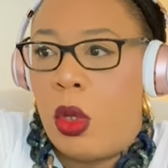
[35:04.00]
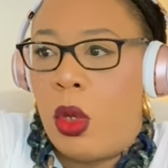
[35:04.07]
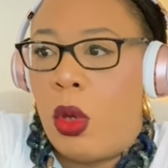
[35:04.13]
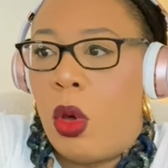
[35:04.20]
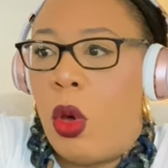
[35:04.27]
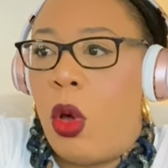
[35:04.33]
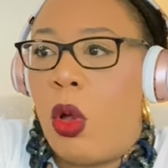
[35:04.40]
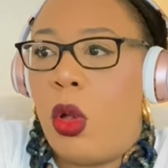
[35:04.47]
run.
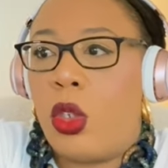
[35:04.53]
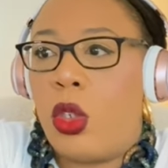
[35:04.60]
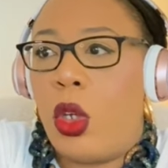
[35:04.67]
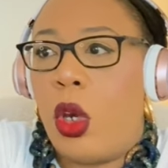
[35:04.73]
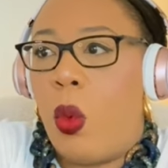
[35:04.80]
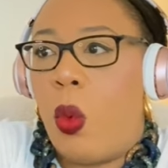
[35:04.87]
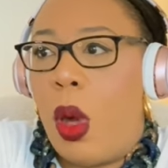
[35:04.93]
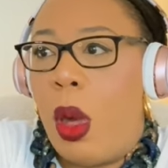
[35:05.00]
Hold
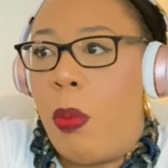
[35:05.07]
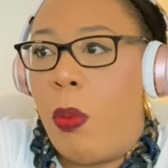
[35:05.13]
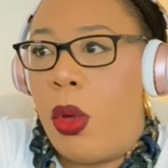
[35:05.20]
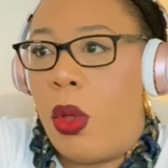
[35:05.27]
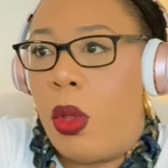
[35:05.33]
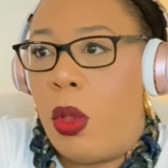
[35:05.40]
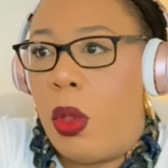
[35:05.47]
your weapon.